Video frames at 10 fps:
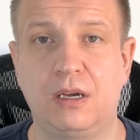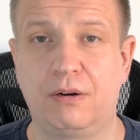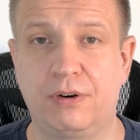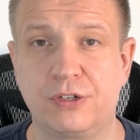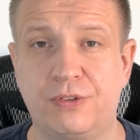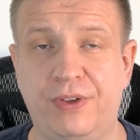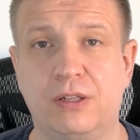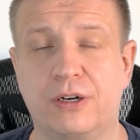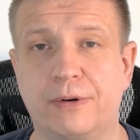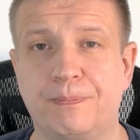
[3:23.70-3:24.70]
First
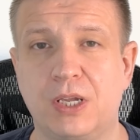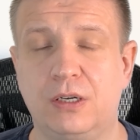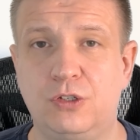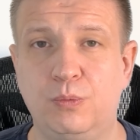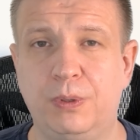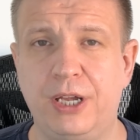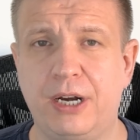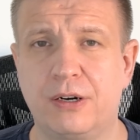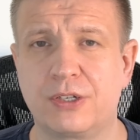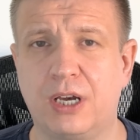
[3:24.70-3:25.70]
failure. 2
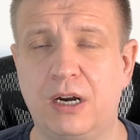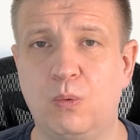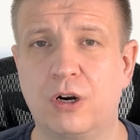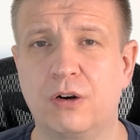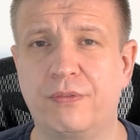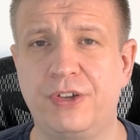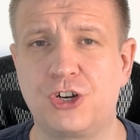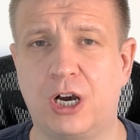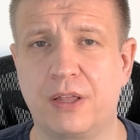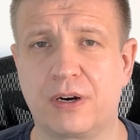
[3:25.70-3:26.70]
planners unaware of each
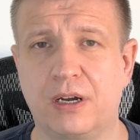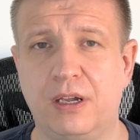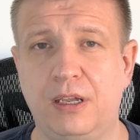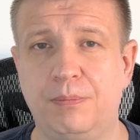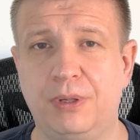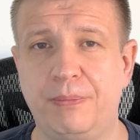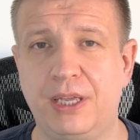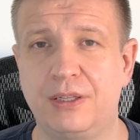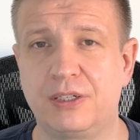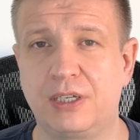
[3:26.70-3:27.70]
other.
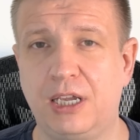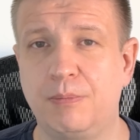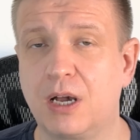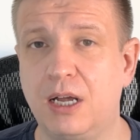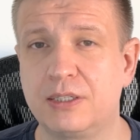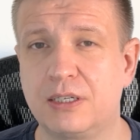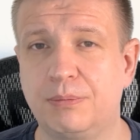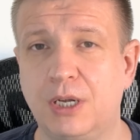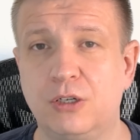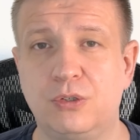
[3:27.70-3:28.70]
Implement the same concept
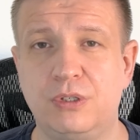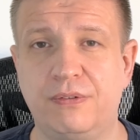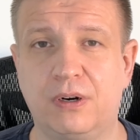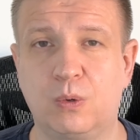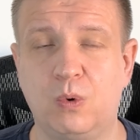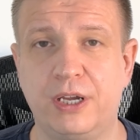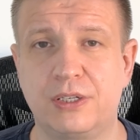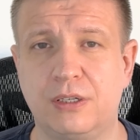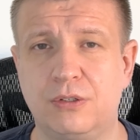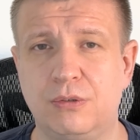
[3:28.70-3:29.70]
2 different ways
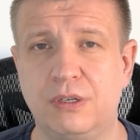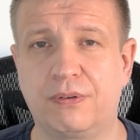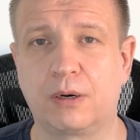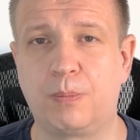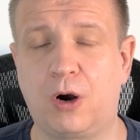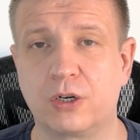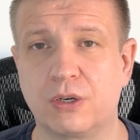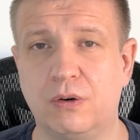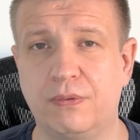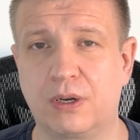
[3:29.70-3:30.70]
in 2 different parts
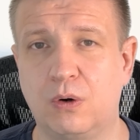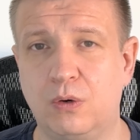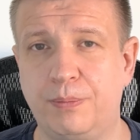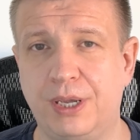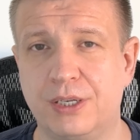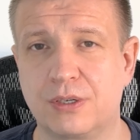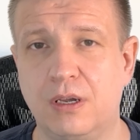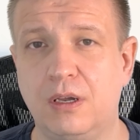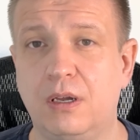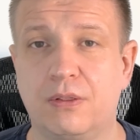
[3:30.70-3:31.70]
of the code base.
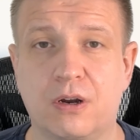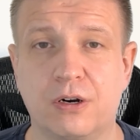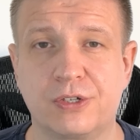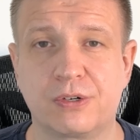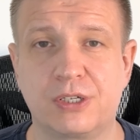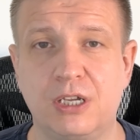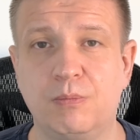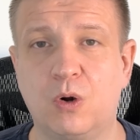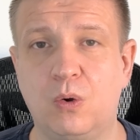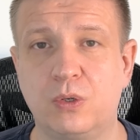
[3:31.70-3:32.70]
The Cursor team
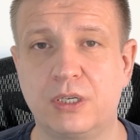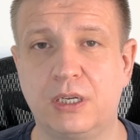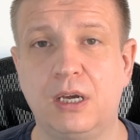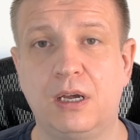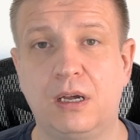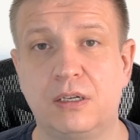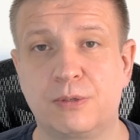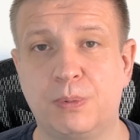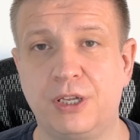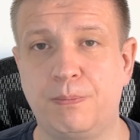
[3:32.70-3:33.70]
calls it
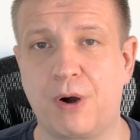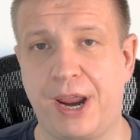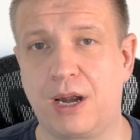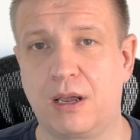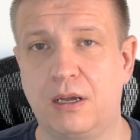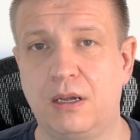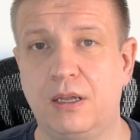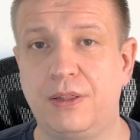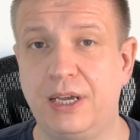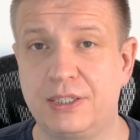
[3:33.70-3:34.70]
split brain.
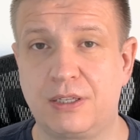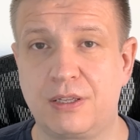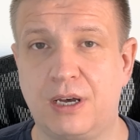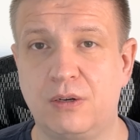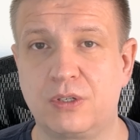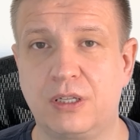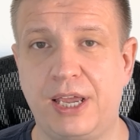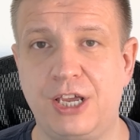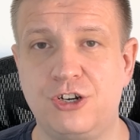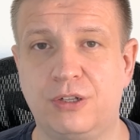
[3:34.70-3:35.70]
That's the 1,000
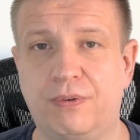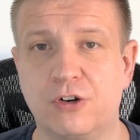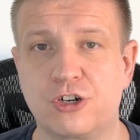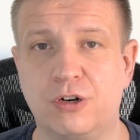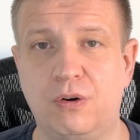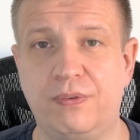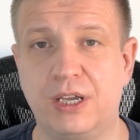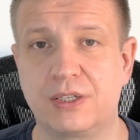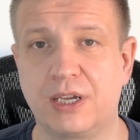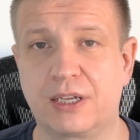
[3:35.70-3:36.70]
agent version of the
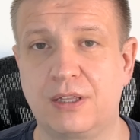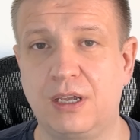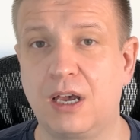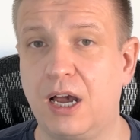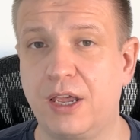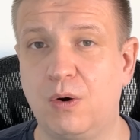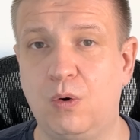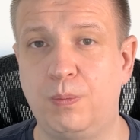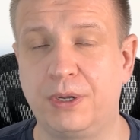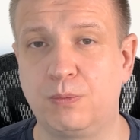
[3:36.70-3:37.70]
exact thing I
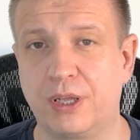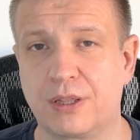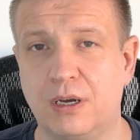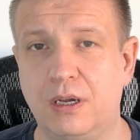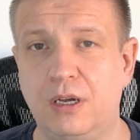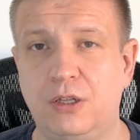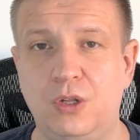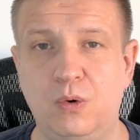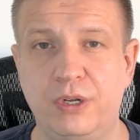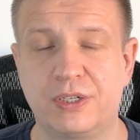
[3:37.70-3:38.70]
opened with.
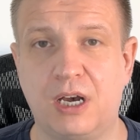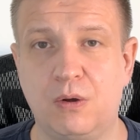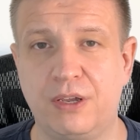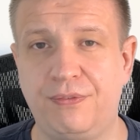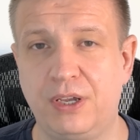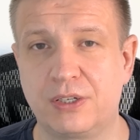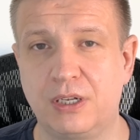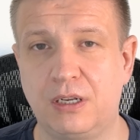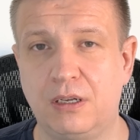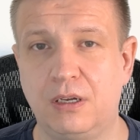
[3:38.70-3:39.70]
Notice how they fixed
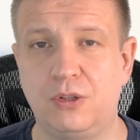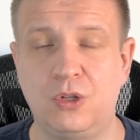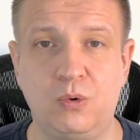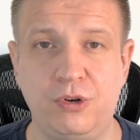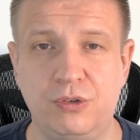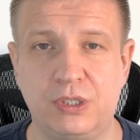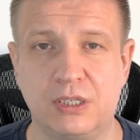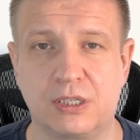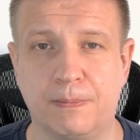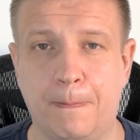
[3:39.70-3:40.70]
it? No new
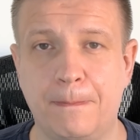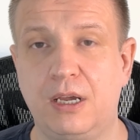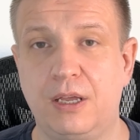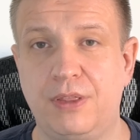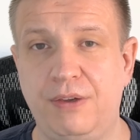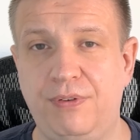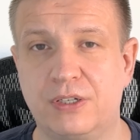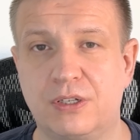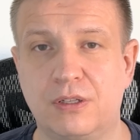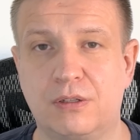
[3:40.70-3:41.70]
system. They
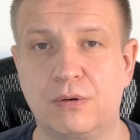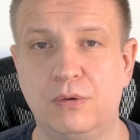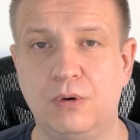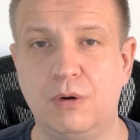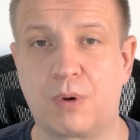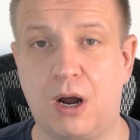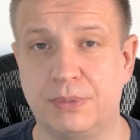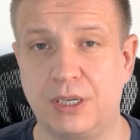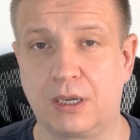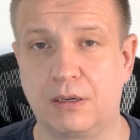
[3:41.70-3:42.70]
fixed it through
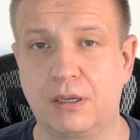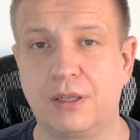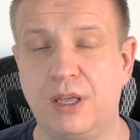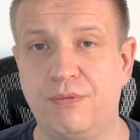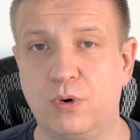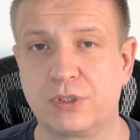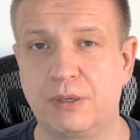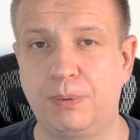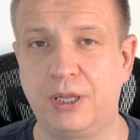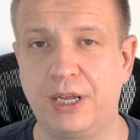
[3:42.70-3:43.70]
prompting. They forced the
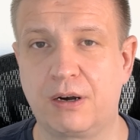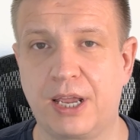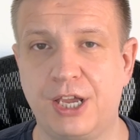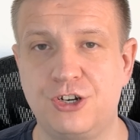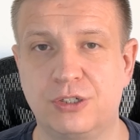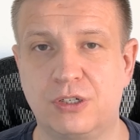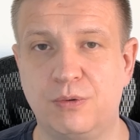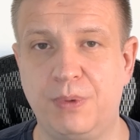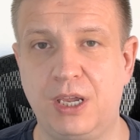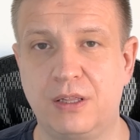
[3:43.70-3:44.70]
planner agents to
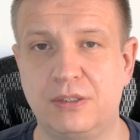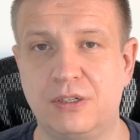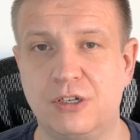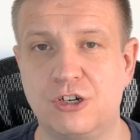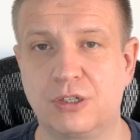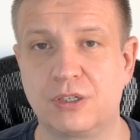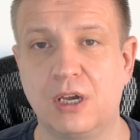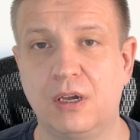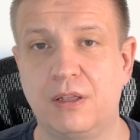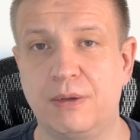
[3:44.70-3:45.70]
make the decisions
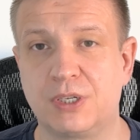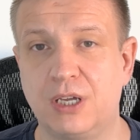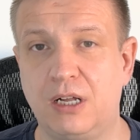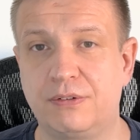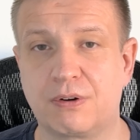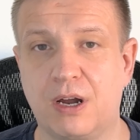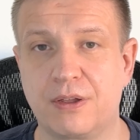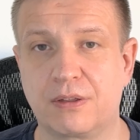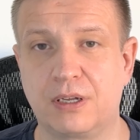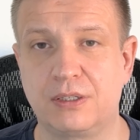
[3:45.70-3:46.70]
themselves
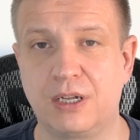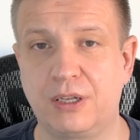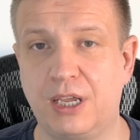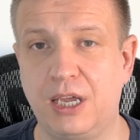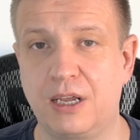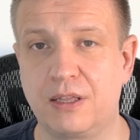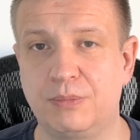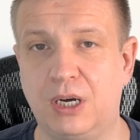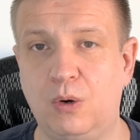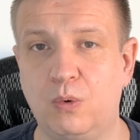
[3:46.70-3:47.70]
rather than delegating them
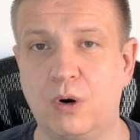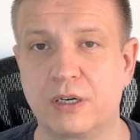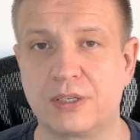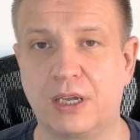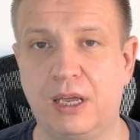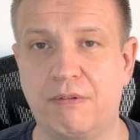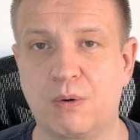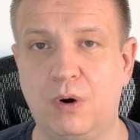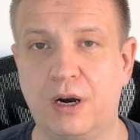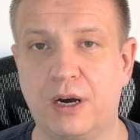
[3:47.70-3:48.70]
downwards, and
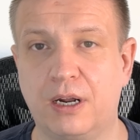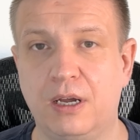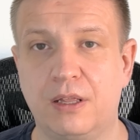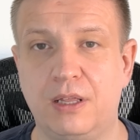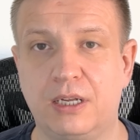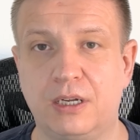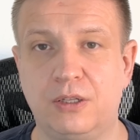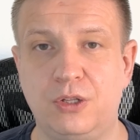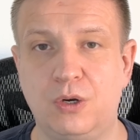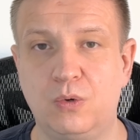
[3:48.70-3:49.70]
required that
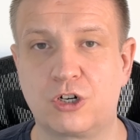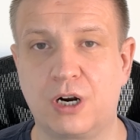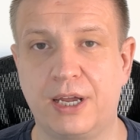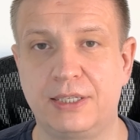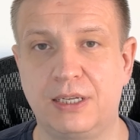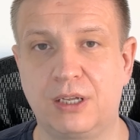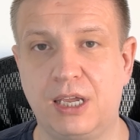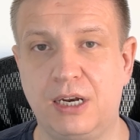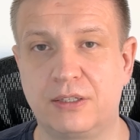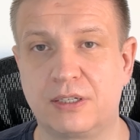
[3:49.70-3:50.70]
no
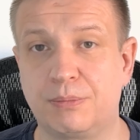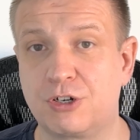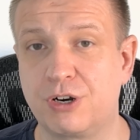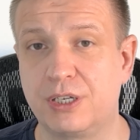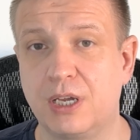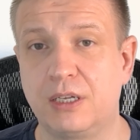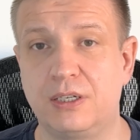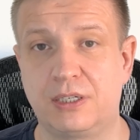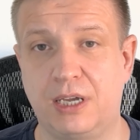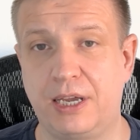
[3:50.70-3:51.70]
try-delegated subtrees
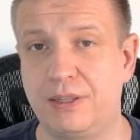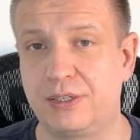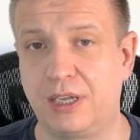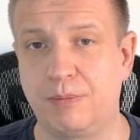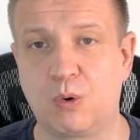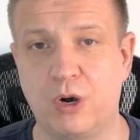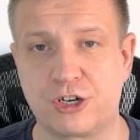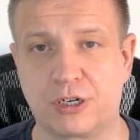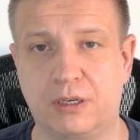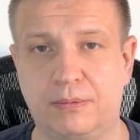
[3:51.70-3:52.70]
decide the same question.